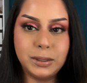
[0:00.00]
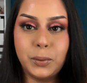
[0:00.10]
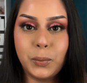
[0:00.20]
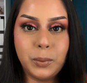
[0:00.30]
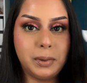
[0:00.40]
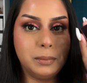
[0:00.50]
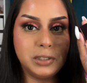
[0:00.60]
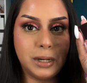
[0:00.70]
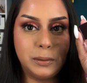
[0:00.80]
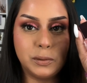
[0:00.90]
chromium
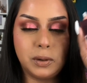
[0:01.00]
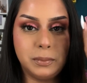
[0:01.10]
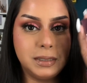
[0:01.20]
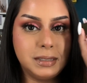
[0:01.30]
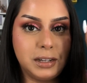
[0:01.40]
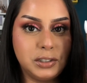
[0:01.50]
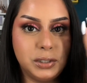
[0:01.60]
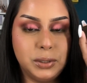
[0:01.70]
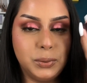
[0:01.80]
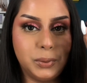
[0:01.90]
shadows from Natasha
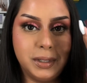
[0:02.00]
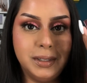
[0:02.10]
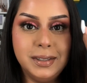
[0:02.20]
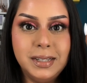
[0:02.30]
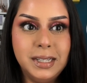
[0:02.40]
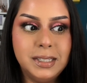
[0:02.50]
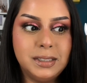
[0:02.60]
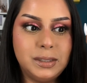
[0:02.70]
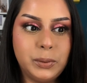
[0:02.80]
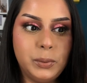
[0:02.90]
Denona.
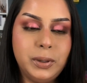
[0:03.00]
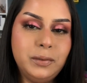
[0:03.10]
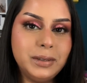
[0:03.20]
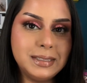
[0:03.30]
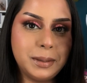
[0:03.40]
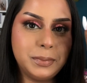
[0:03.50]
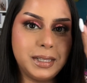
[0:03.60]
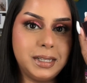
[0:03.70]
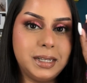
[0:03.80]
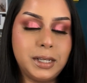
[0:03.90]
So if it's
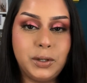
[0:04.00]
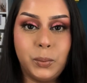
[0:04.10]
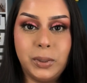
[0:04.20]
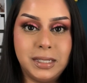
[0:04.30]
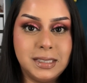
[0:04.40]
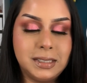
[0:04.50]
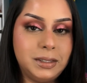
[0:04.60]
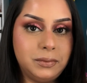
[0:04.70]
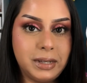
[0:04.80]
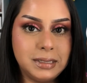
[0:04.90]
something like you're willing to
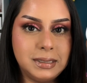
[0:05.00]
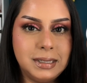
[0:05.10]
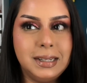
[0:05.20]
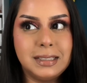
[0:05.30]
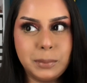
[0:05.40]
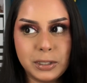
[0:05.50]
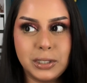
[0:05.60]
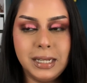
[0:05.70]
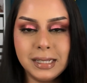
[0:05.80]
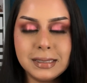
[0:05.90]
invest in,
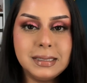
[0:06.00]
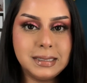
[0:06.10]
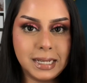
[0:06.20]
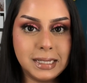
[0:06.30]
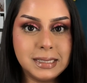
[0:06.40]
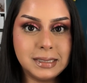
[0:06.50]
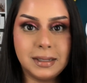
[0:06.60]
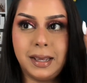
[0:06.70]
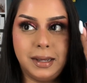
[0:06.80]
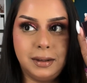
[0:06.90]
especially as this sale is
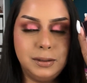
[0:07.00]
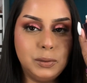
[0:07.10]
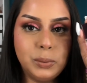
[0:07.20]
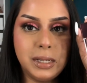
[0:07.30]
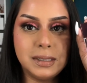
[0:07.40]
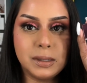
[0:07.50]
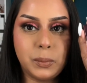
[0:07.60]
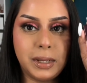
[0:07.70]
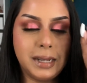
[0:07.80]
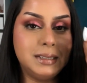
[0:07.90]
like 2 days
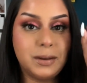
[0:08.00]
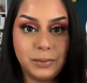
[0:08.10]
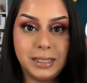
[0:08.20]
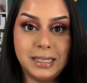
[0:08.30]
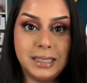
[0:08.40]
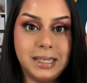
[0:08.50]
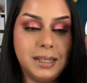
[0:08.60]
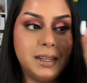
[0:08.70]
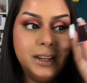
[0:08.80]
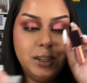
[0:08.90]
away, I definitely
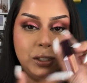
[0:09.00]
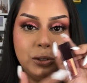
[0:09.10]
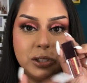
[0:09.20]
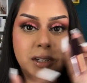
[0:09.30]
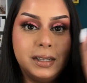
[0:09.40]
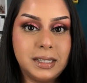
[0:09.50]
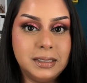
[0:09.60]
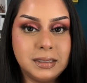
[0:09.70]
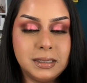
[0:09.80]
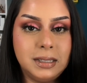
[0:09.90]
think you should look
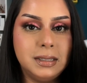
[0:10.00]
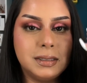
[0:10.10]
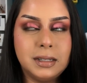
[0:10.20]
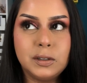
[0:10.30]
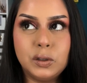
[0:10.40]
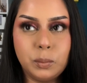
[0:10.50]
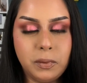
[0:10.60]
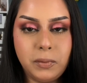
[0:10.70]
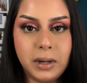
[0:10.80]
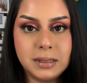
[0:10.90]
into these. They are
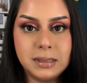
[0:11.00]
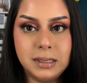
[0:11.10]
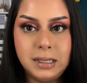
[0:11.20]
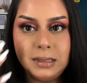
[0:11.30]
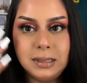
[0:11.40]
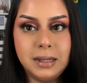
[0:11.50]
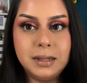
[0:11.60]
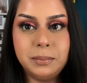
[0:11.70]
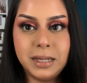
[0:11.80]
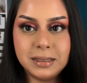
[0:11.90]
super fast and easy, and
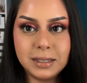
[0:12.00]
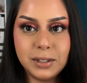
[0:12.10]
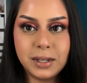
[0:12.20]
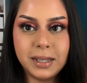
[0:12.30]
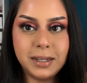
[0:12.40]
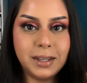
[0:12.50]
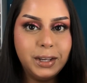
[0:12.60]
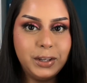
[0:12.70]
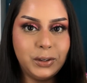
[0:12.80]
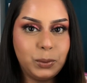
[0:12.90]
it makes it look like
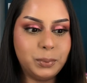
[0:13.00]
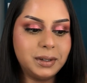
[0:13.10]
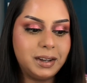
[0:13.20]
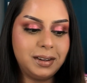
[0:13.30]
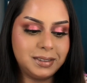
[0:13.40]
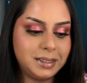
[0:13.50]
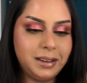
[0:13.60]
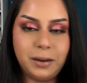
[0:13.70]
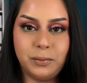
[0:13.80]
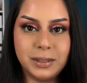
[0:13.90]
you put a lot of
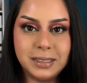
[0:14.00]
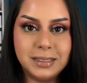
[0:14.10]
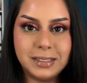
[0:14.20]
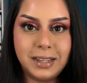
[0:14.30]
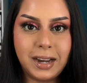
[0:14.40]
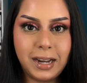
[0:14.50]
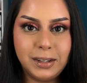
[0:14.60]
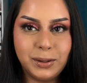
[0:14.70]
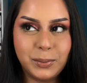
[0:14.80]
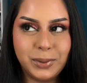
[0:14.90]
effort into your eye
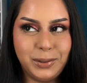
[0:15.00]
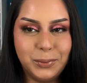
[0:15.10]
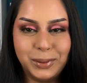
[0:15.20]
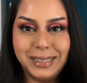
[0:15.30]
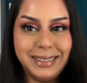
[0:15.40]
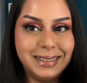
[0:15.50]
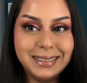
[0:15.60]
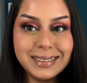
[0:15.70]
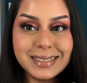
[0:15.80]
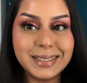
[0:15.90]
look when you really
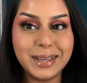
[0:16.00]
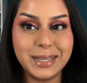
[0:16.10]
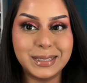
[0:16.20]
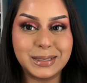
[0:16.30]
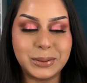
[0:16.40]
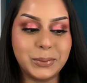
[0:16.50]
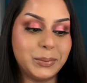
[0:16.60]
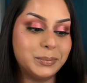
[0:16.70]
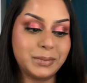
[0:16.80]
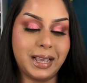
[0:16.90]
didn't.
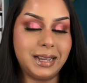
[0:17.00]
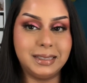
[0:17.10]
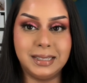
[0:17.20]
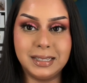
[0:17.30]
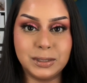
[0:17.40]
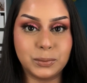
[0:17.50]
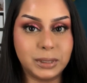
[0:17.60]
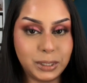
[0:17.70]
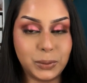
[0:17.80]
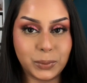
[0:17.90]
So I think it's
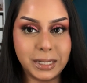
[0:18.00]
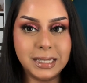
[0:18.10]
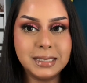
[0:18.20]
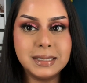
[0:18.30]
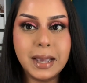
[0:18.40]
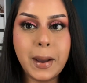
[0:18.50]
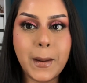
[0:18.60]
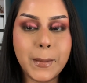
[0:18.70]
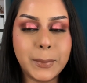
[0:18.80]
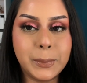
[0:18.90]
really great.
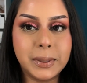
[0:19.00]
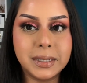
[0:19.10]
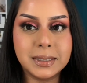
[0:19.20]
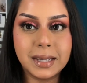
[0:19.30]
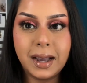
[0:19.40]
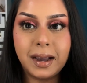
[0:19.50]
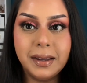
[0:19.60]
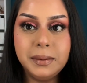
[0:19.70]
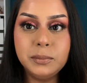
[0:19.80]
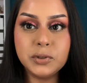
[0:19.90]
But I
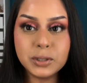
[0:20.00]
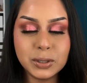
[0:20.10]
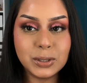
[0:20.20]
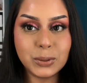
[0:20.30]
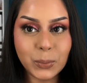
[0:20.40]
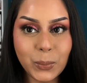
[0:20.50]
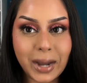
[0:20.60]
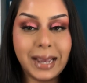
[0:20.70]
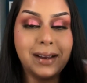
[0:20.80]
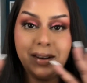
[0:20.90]
am just so,
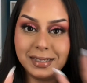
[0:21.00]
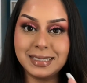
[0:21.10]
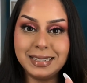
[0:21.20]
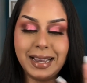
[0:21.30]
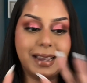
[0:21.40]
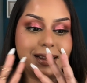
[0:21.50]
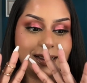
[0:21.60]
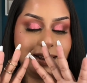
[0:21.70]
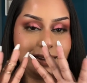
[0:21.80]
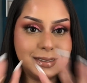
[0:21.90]
like, honestly, I
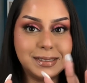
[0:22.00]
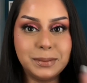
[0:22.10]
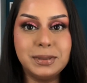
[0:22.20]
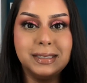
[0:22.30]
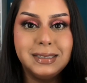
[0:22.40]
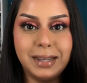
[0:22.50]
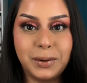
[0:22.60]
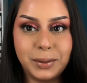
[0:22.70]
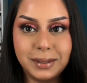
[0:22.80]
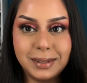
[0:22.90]
can't stop
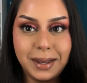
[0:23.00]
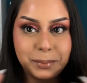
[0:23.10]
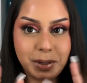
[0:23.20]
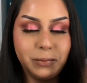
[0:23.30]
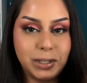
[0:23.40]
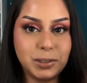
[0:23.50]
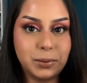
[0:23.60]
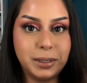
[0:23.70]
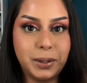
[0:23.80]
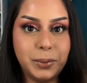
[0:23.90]
staring at my face
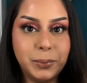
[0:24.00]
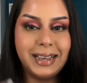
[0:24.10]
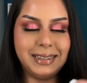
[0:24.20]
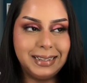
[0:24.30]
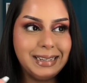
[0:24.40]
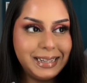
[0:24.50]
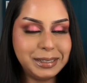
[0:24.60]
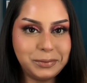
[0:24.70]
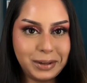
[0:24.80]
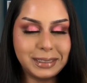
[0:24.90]
right now, and I hate
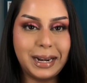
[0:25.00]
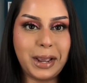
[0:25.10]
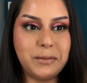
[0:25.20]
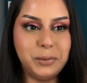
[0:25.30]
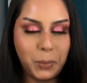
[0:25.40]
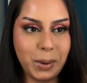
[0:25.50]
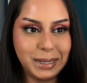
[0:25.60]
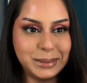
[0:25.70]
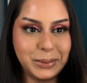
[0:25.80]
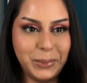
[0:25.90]
the fact that I have
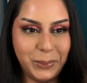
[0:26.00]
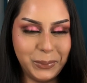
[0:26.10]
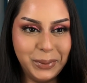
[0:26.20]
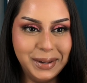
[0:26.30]
nowhere to go